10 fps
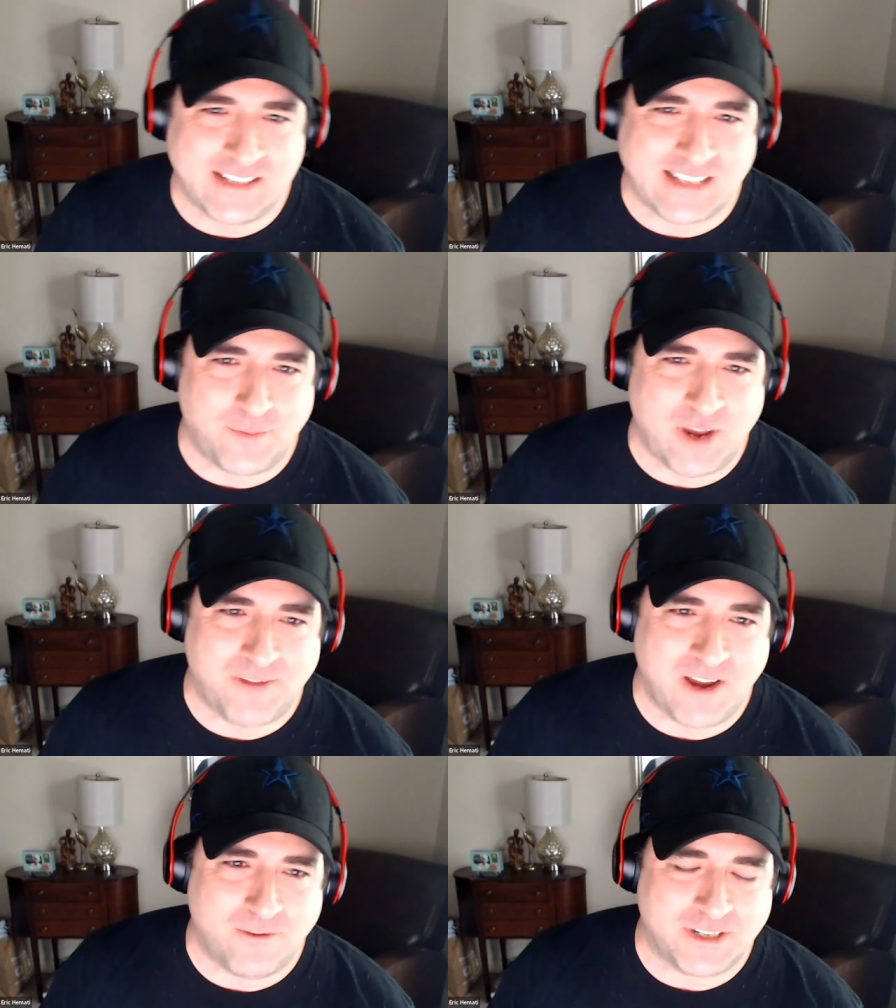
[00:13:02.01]
It's like my
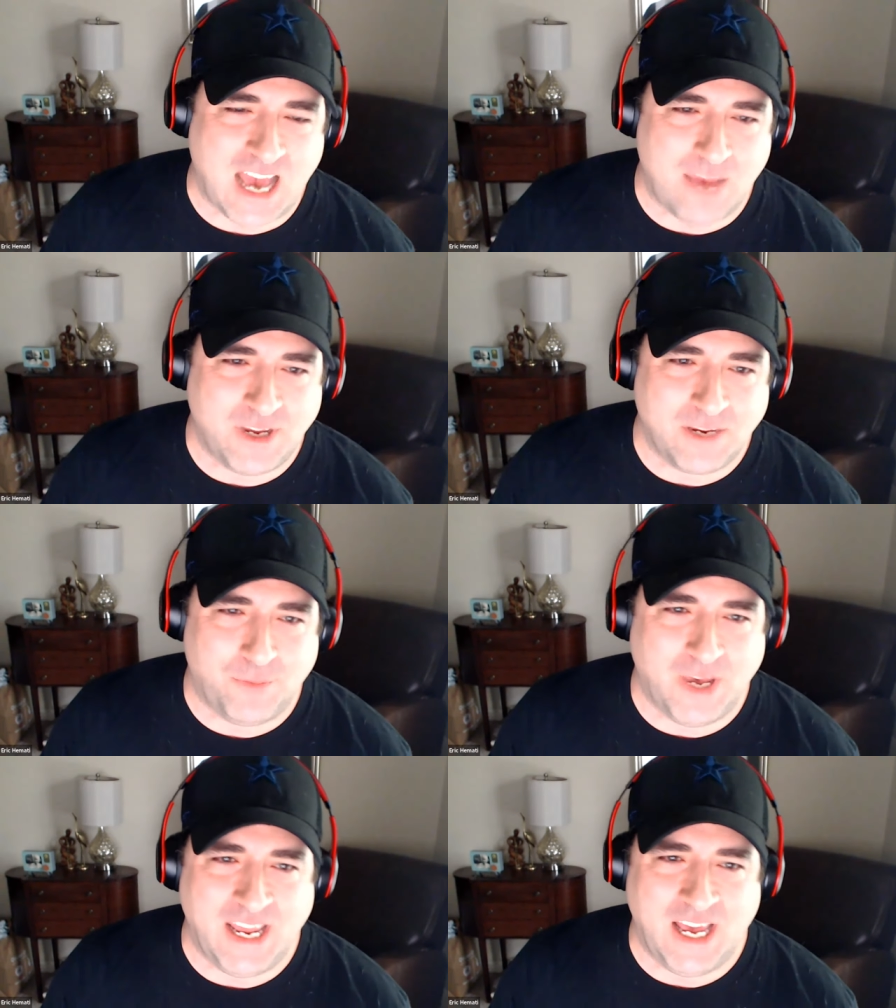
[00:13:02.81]
favorite topic,
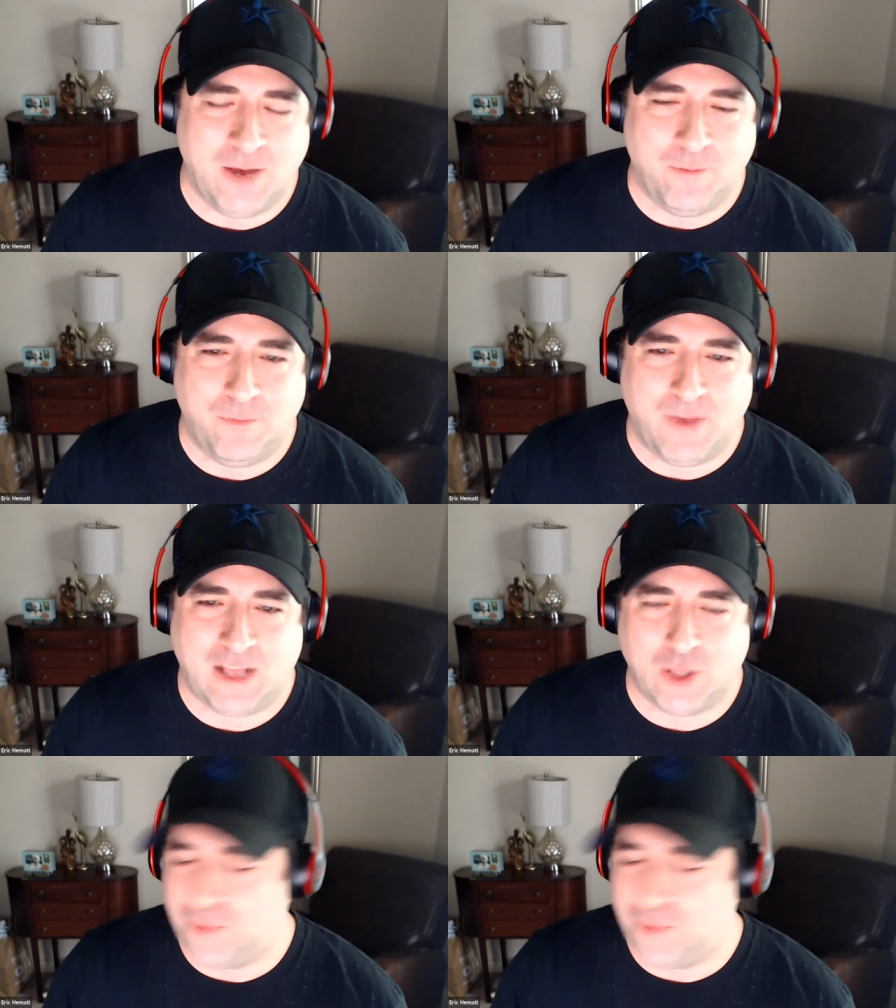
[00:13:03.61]
but um, I'll